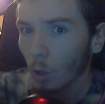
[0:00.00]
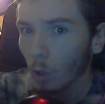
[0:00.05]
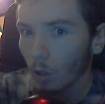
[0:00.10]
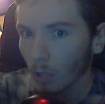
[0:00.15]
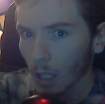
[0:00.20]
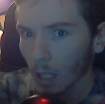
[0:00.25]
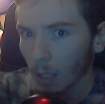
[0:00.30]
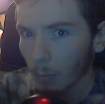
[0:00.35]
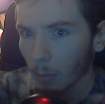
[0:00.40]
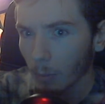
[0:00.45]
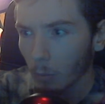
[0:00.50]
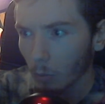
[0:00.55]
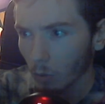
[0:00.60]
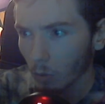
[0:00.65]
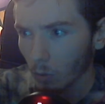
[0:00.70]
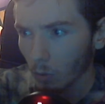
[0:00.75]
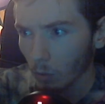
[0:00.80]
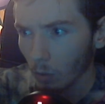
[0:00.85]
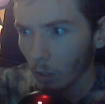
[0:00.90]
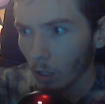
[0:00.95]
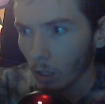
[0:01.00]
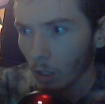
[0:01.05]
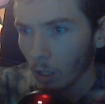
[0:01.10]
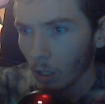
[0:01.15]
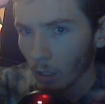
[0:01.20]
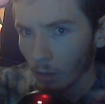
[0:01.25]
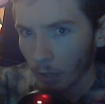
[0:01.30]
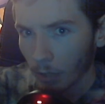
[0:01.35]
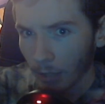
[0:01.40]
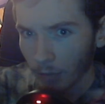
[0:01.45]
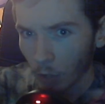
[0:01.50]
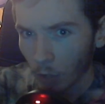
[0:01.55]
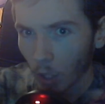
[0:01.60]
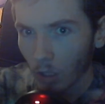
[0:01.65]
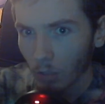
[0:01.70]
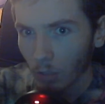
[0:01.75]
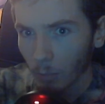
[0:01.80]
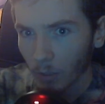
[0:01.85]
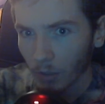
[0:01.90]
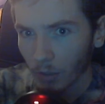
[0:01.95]
lot of people who have
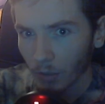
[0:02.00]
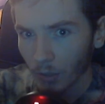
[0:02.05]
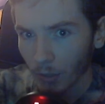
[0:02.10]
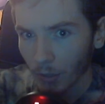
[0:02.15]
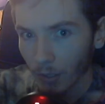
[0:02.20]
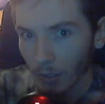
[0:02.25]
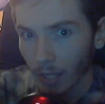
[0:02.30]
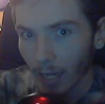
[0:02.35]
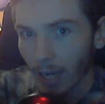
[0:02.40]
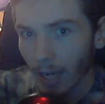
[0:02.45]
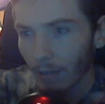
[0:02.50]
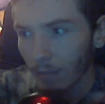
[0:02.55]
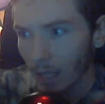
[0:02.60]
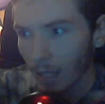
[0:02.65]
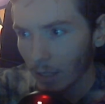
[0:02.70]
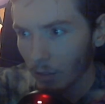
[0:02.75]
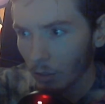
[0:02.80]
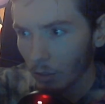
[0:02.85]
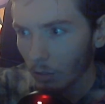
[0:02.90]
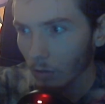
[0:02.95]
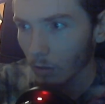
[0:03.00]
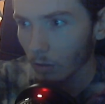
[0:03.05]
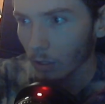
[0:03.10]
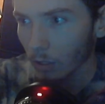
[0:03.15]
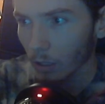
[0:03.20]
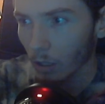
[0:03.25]
talked to me say they have that too.